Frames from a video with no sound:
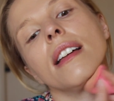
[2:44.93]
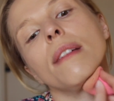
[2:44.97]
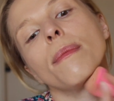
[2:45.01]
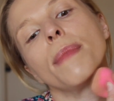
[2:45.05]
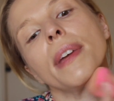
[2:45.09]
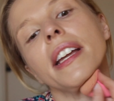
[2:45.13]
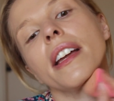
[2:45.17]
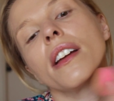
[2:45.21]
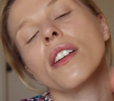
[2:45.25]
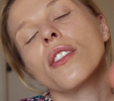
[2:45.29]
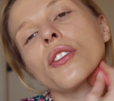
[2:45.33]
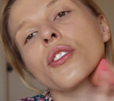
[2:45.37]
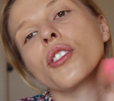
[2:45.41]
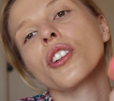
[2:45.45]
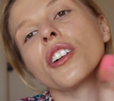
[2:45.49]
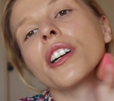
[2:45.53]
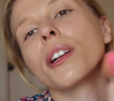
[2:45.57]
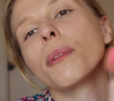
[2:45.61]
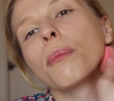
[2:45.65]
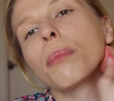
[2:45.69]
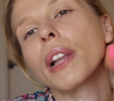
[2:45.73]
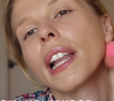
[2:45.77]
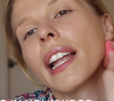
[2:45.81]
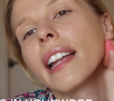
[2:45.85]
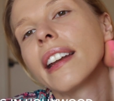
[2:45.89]
making sure to
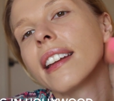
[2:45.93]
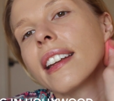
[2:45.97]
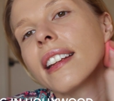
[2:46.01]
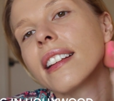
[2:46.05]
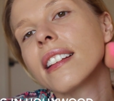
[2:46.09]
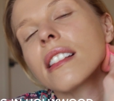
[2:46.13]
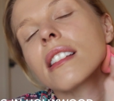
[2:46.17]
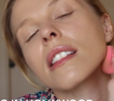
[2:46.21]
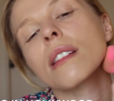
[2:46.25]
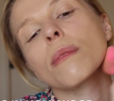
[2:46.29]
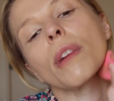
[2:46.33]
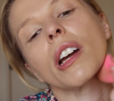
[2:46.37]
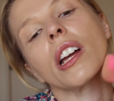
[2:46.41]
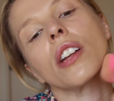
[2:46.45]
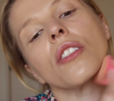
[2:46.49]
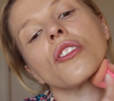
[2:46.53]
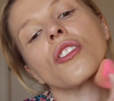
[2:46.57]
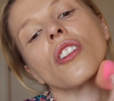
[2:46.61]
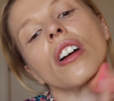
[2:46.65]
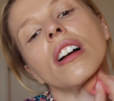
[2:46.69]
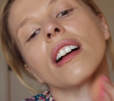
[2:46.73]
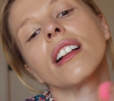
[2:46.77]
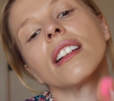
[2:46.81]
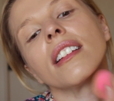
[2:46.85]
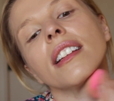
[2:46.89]
blend into my
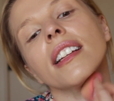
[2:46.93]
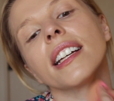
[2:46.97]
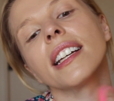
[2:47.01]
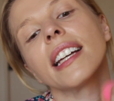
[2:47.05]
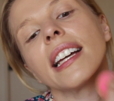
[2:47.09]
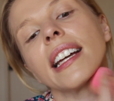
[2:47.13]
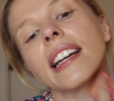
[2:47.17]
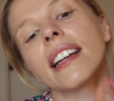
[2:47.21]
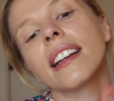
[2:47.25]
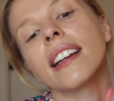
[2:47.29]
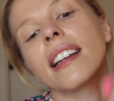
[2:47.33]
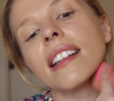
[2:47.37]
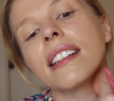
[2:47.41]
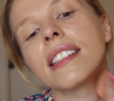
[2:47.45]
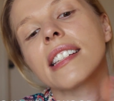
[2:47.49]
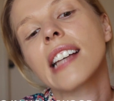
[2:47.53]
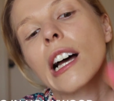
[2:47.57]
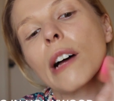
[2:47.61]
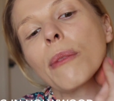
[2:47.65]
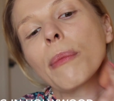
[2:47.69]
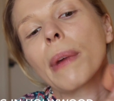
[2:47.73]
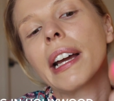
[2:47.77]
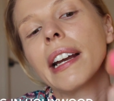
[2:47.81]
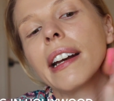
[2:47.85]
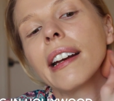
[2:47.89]
jawline and
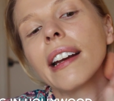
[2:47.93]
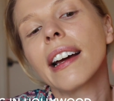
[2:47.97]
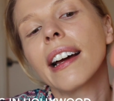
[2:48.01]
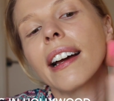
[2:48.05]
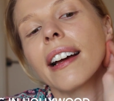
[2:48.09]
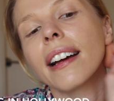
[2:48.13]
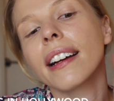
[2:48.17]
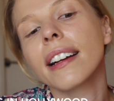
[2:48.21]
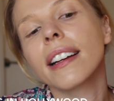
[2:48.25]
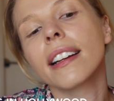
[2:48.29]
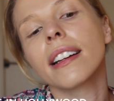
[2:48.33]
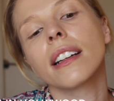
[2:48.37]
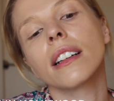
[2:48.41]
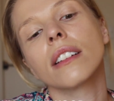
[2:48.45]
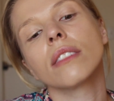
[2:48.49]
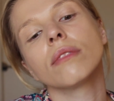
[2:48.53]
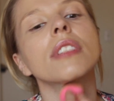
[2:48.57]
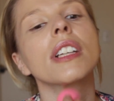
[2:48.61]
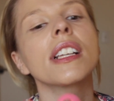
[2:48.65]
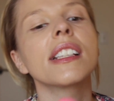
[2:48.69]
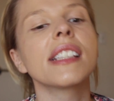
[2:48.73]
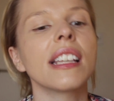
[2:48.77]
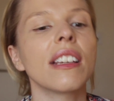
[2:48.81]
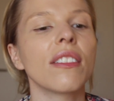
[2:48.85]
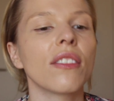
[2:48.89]
down my neck,
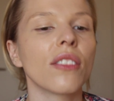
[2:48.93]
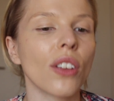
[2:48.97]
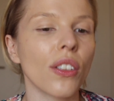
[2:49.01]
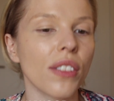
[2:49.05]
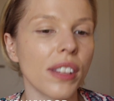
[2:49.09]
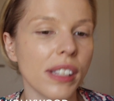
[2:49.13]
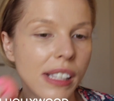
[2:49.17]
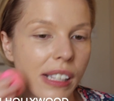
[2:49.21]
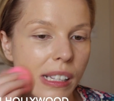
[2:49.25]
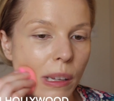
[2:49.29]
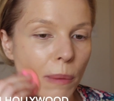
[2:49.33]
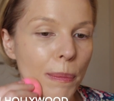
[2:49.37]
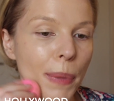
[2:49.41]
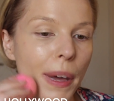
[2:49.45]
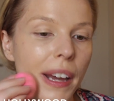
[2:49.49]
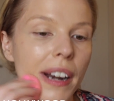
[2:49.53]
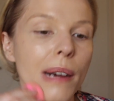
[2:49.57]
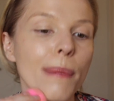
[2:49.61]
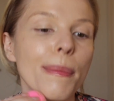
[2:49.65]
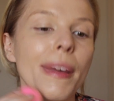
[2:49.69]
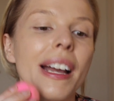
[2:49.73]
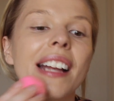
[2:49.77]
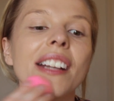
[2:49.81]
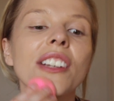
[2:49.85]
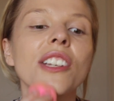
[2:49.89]
because even though this is a better
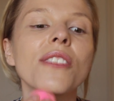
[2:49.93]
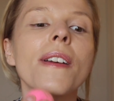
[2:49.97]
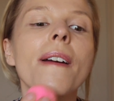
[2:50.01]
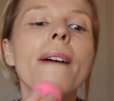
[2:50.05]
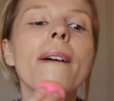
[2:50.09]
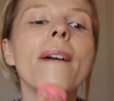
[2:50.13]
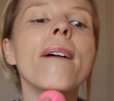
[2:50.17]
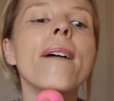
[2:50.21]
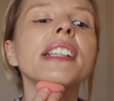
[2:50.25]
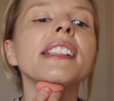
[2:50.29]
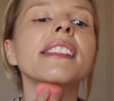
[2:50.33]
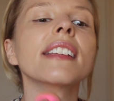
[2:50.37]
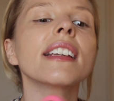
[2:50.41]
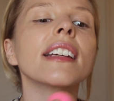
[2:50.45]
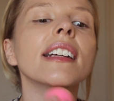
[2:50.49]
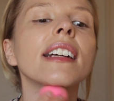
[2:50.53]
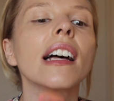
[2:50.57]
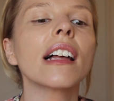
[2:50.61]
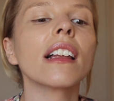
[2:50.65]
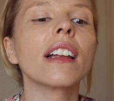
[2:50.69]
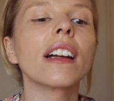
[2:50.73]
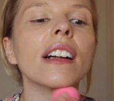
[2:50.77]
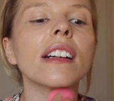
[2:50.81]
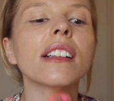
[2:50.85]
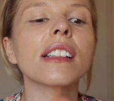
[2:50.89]
match for my skin
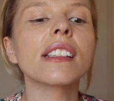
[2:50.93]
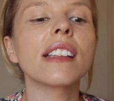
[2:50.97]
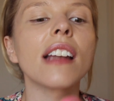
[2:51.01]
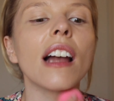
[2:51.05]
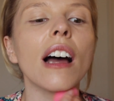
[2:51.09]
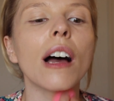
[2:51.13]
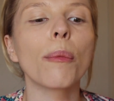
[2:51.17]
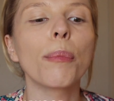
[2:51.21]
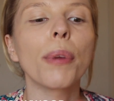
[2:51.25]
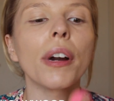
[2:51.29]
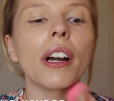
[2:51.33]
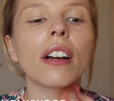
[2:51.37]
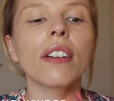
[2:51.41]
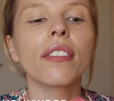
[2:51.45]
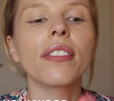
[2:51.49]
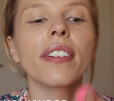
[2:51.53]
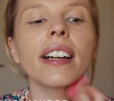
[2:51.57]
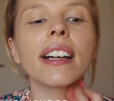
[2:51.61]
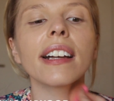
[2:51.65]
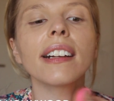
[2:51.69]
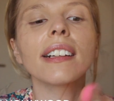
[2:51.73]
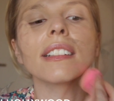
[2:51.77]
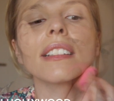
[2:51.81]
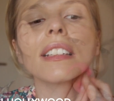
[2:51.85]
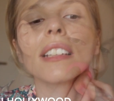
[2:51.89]
color, it's not
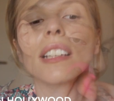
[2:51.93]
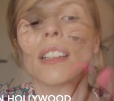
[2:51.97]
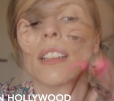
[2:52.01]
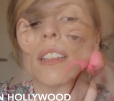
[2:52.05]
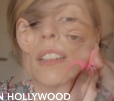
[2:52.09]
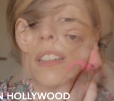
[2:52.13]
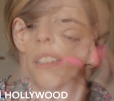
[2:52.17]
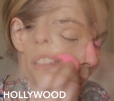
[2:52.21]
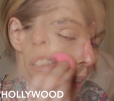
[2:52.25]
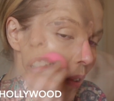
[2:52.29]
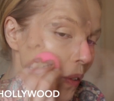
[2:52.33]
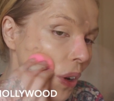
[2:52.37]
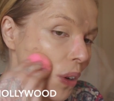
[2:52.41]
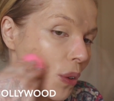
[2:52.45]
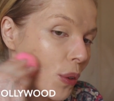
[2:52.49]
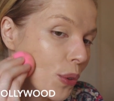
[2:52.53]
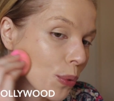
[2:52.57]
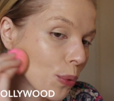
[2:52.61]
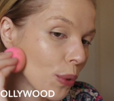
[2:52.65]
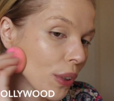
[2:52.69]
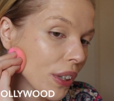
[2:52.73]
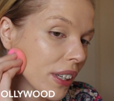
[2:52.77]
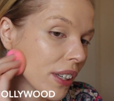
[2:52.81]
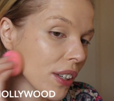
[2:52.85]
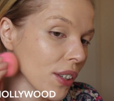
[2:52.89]
perfect. So I was
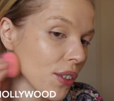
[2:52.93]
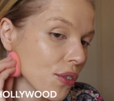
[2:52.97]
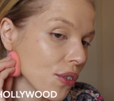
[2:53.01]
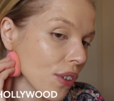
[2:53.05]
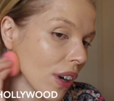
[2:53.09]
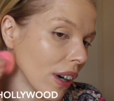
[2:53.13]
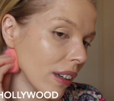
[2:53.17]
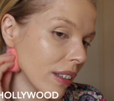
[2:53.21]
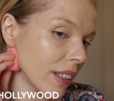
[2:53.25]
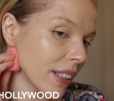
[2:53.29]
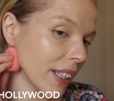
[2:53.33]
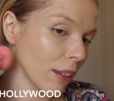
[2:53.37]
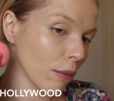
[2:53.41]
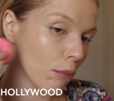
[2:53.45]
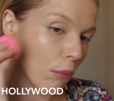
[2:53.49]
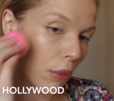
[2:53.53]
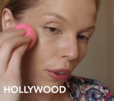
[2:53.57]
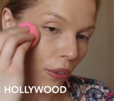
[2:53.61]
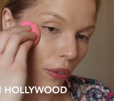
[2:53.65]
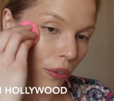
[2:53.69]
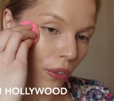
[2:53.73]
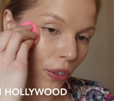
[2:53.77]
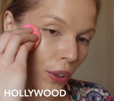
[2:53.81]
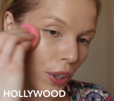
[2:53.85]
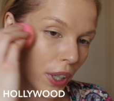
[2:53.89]
really struggling
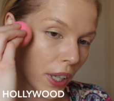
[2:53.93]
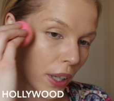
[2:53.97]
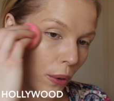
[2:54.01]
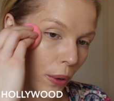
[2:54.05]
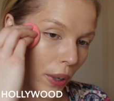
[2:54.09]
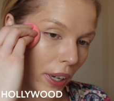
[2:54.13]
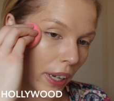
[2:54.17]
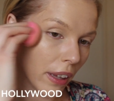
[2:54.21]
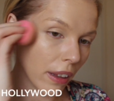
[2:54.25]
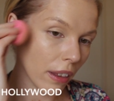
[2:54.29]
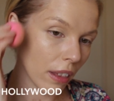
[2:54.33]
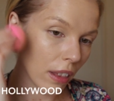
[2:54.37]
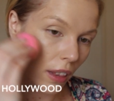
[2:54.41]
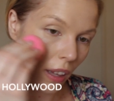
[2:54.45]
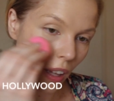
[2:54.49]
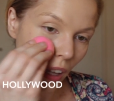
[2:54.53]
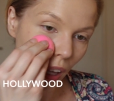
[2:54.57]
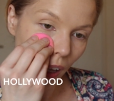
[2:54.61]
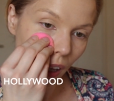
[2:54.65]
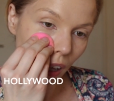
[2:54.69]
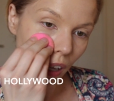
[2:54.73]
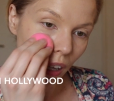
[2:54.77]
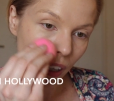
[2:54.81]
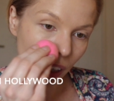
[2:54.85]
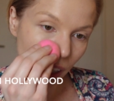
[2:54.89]
before with
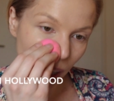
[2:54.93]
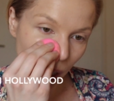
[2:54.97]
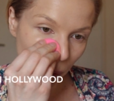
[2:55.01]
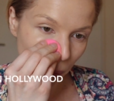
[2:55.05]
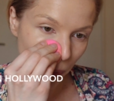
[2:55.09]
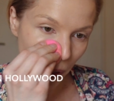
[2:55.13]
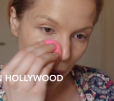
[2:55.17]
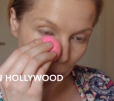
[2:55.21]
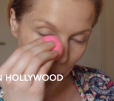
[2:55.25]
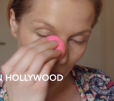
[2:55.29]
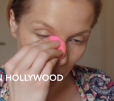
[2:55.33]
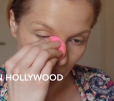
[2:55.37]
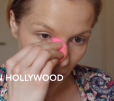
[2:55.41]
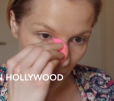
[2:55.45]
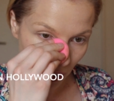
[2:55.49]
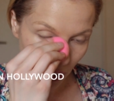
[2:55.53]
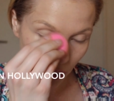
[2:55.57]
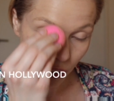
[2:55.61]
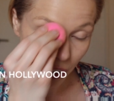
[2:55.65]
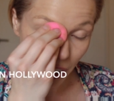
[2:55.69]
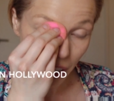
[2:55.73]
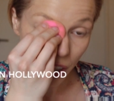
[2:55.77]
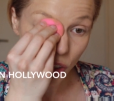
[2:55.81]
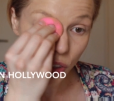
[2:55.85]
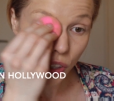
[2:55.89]
keeping my
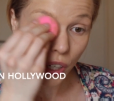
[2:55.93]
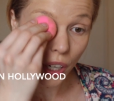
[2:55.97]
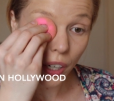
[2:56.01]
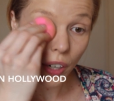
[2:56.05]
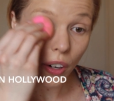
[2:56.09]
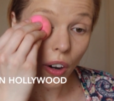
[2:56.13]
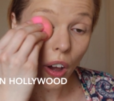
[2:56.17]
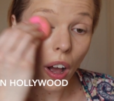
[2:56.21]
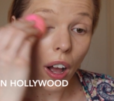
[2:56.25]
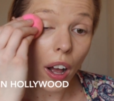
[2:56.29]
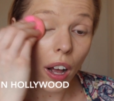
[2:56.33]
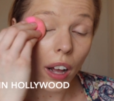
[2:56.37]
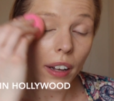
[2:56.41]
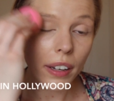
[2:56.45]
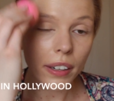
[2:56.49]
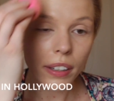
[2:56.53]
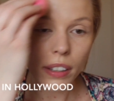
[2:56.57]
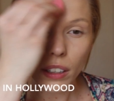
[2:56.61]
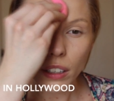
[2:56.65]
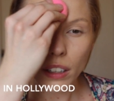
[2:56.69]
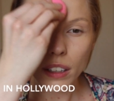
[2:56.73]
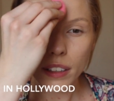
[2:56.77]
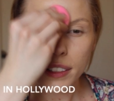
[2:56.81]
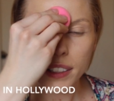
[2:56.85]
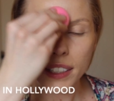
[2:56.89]
foundation on
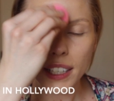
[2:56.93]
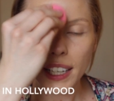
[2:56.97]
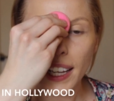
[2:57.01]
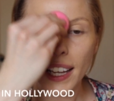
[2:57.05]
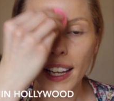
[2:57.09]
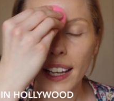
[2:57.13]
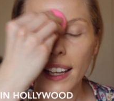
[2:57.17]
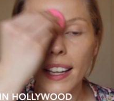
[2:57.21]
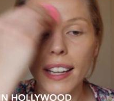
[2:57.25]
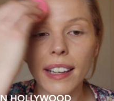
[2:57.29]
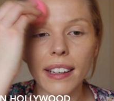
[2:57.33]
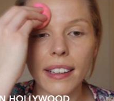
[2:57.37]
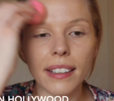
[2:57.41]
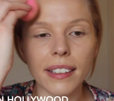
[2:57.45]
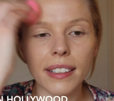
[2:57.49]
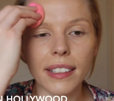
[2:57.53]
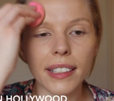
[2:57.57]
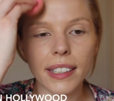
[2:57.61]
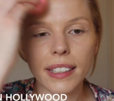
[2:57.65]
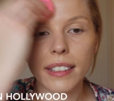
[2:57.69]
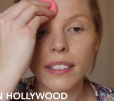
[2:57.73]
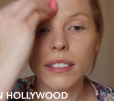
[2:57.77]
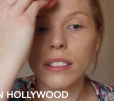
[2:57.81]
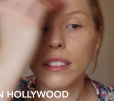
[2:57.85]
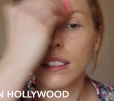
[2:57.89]
all day
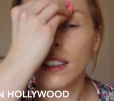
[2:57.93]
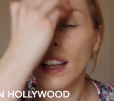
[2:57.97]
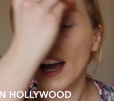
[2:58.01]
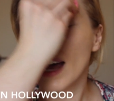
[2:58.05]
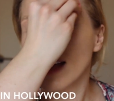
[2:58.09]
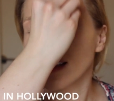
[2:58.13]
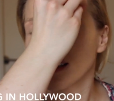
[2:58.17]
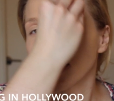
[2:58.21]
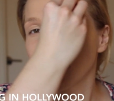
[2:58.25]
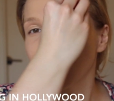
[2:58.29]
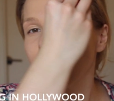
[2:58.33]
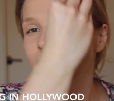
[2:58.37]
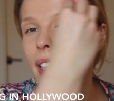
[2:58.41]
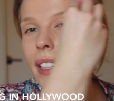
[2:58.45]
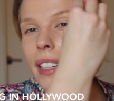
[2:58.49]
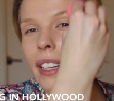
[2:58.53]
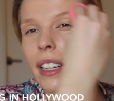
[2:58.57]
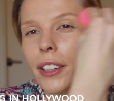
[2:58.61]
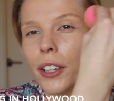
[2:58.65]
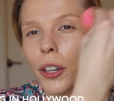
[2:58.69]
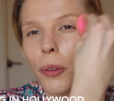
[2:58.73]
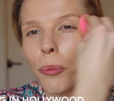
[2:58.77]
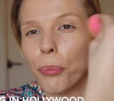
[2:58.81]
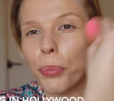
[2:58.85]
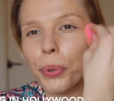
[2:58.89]
and not looking like a
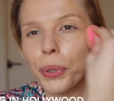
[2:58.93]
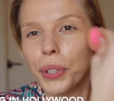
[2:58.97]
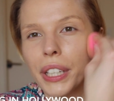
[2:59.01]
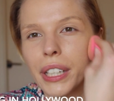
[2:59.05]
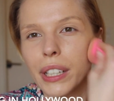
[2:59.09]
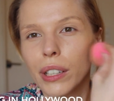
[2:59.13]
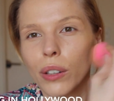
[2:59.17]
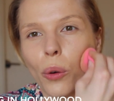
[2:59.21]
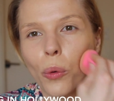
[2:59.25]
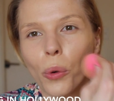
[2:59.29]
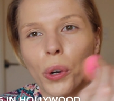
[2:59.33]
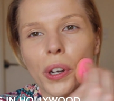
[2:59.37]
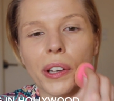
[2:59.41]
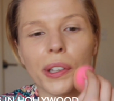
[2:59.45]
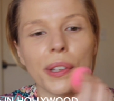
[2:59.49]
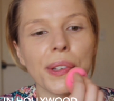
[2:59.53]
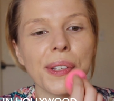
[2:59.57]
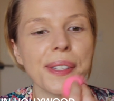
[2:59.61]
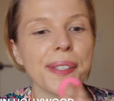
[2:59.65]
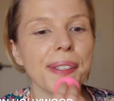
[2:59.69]
complete oil